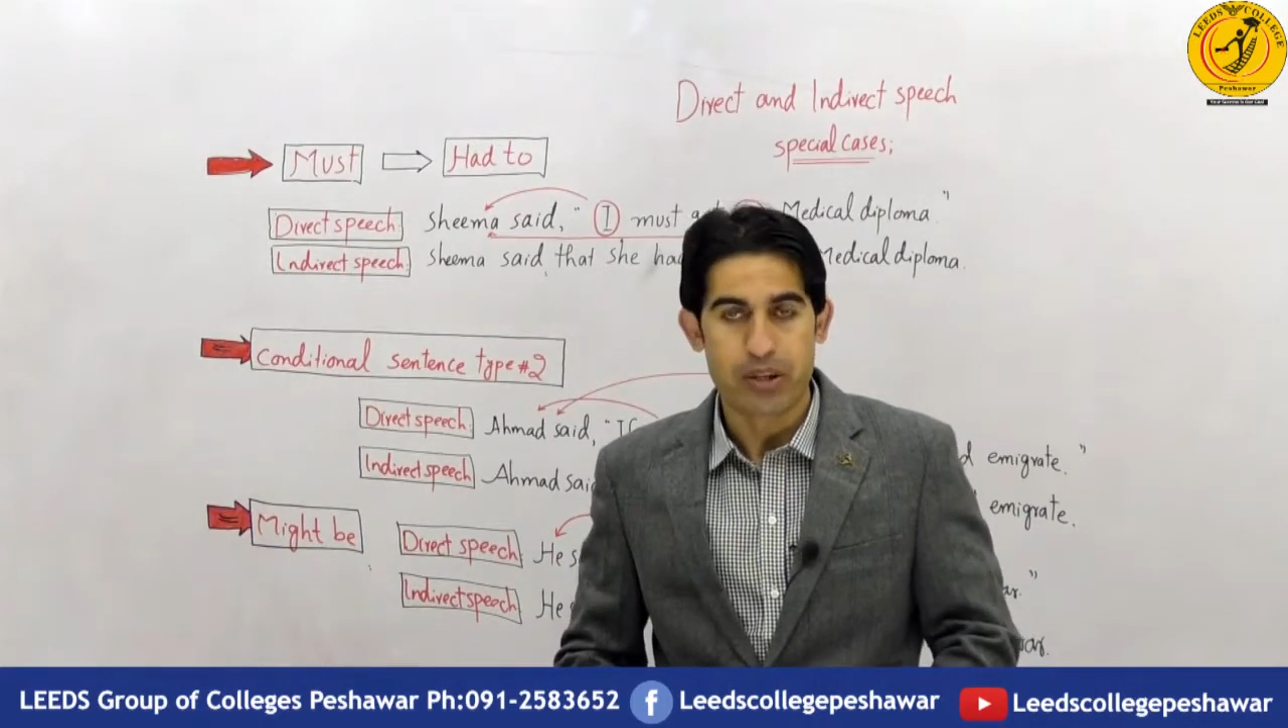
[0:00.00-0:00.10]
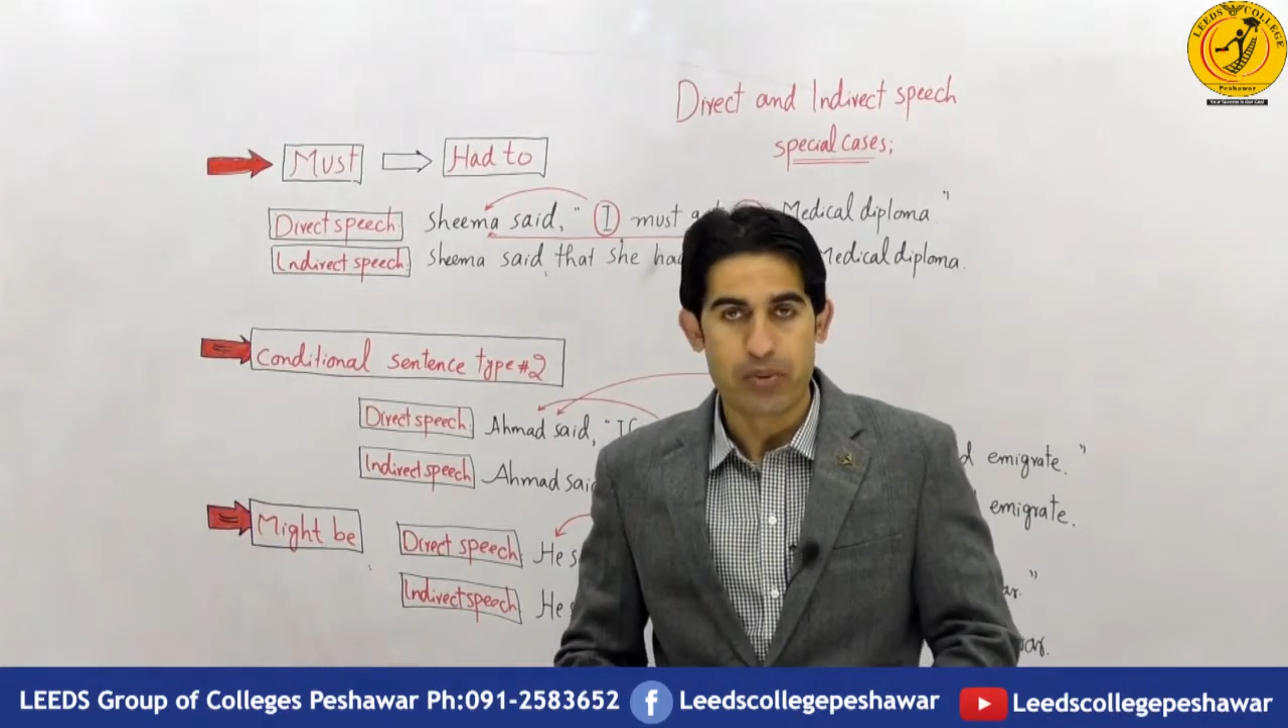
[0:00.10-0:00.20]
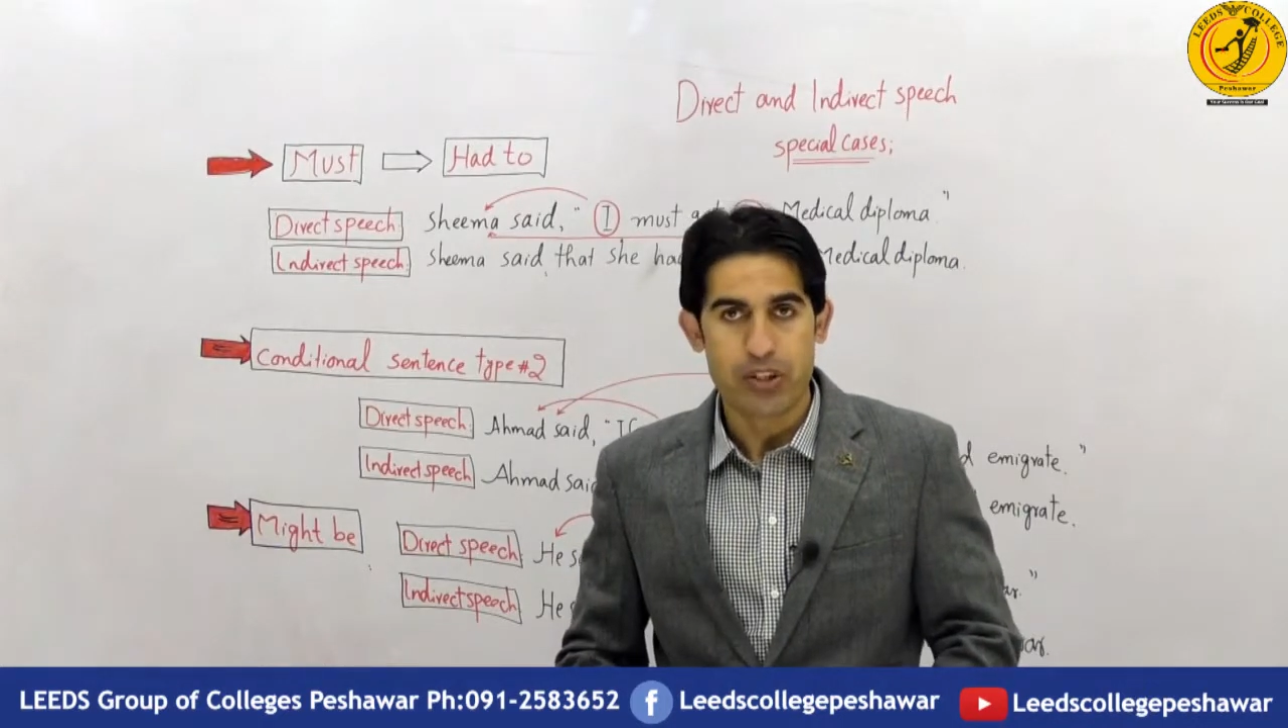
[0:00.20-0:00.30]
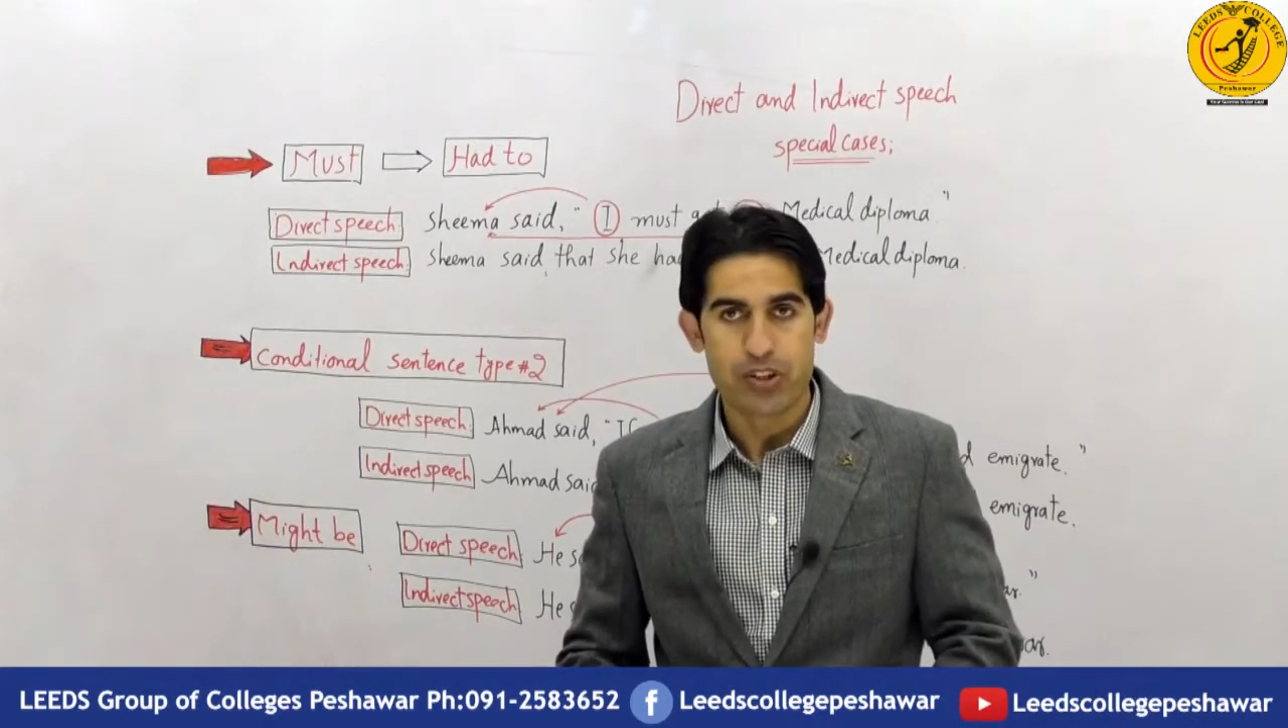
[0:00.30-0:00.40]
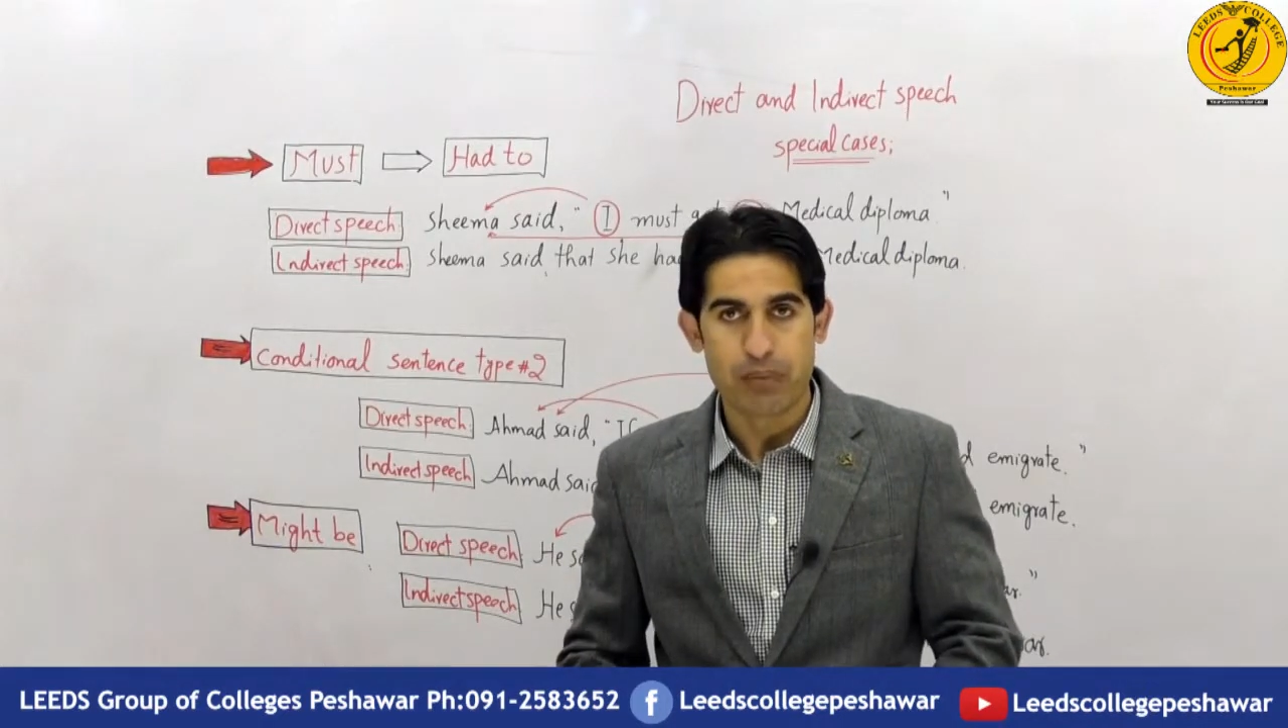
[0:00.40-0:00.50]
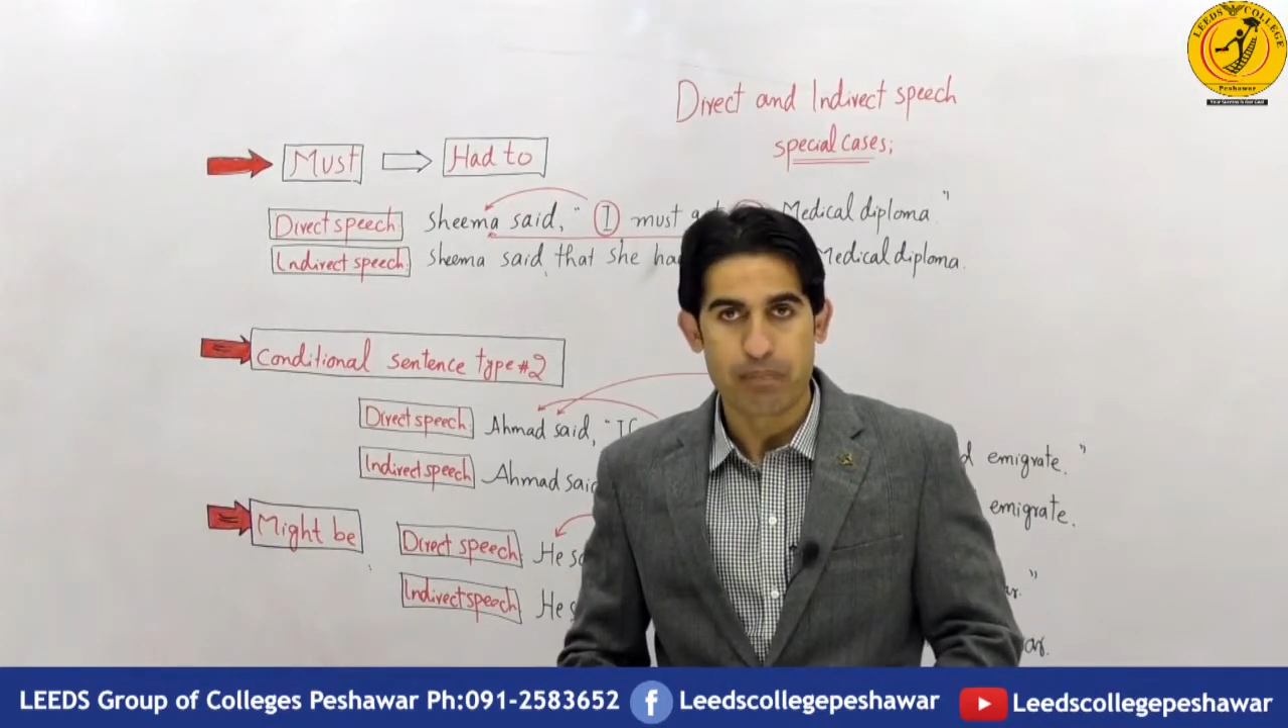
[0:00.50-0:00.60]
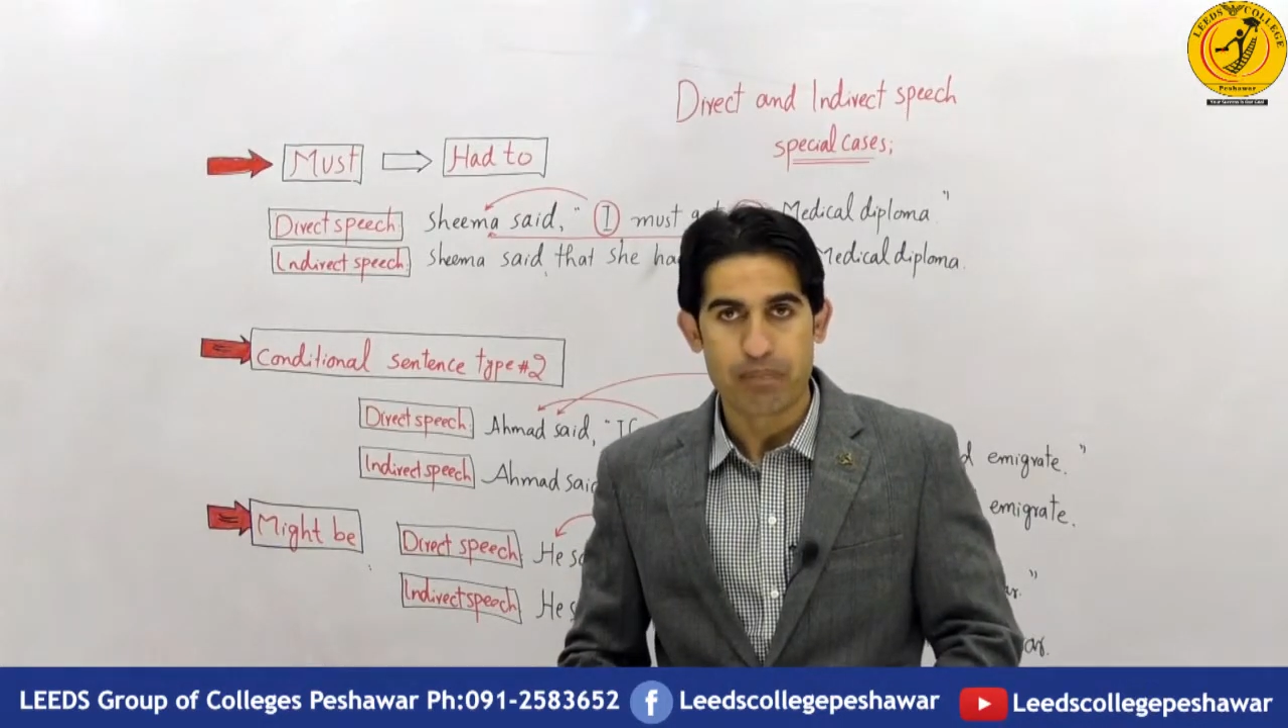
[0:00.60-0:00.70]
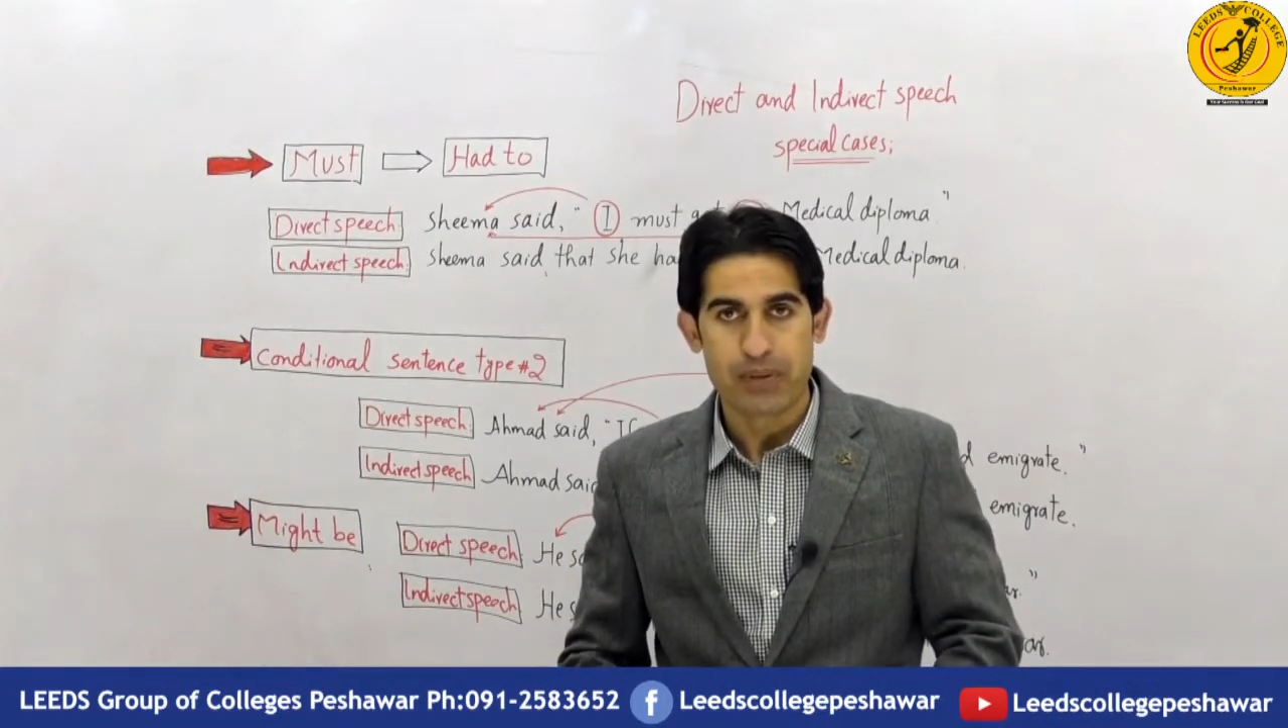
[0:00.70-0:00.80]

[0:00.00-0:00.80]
narration.